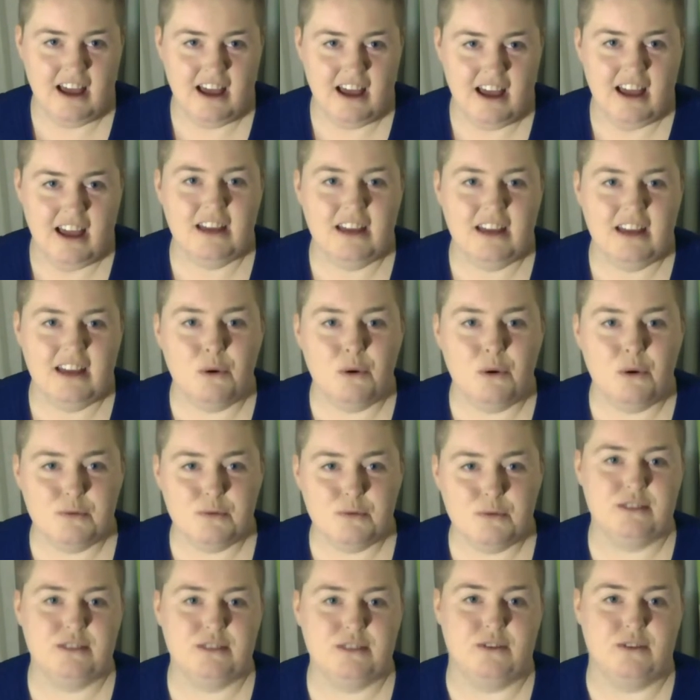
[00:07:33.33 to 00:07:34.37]
He knows
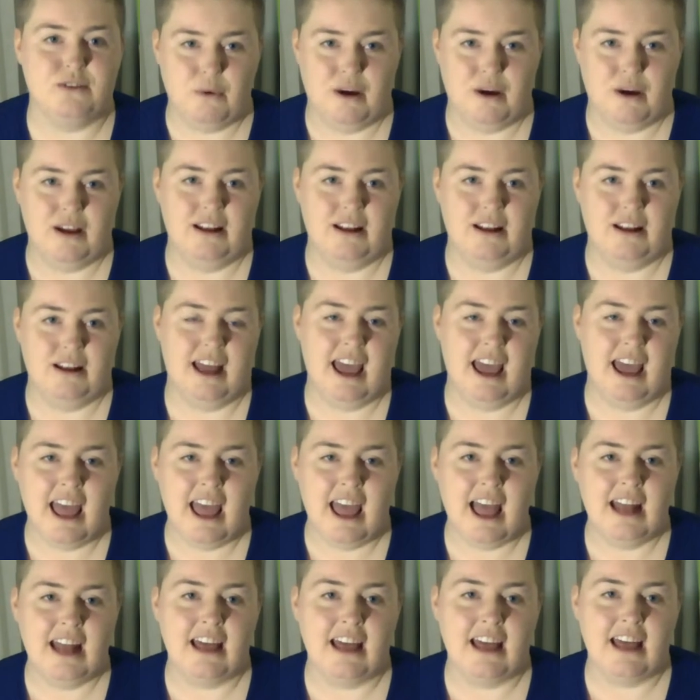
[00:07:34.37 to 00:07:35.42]
what he's doing,
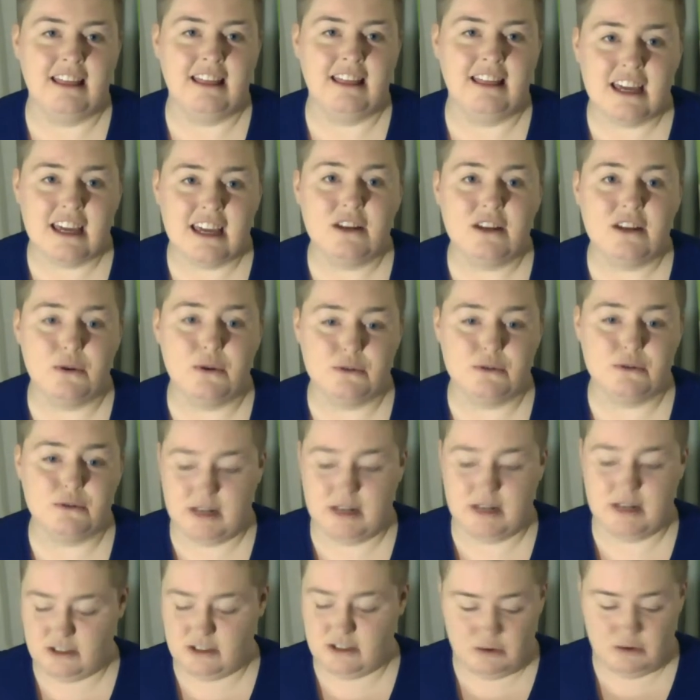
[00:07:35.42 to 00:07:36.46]
and I think he knows what
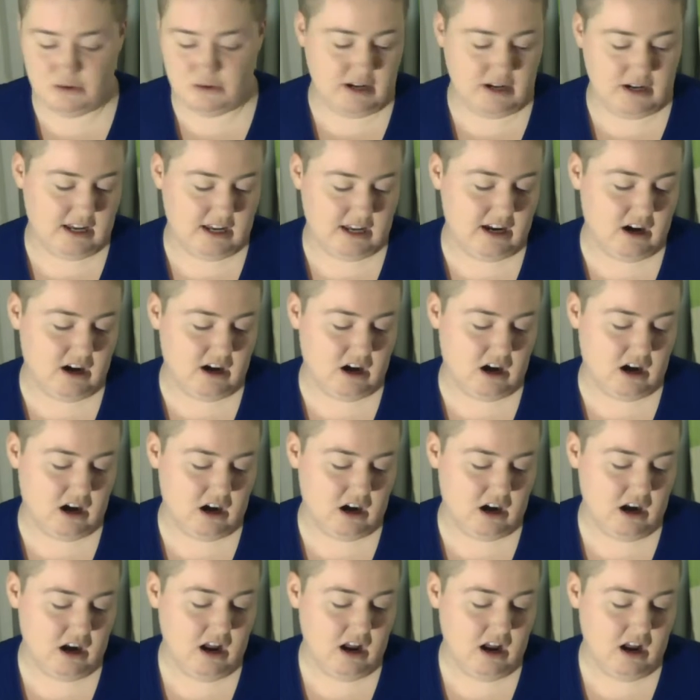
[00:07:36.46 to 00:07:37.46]
he's doing here.